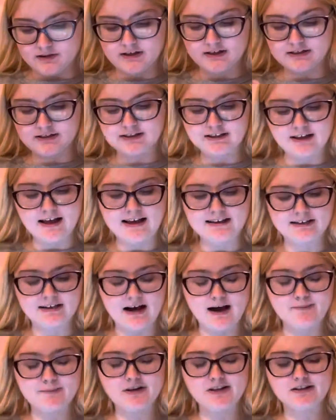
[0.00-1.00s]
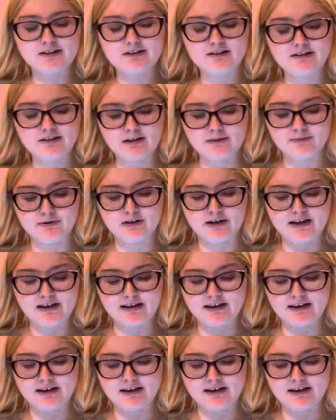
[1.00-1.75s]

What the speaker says: This is the last comment. He put, hey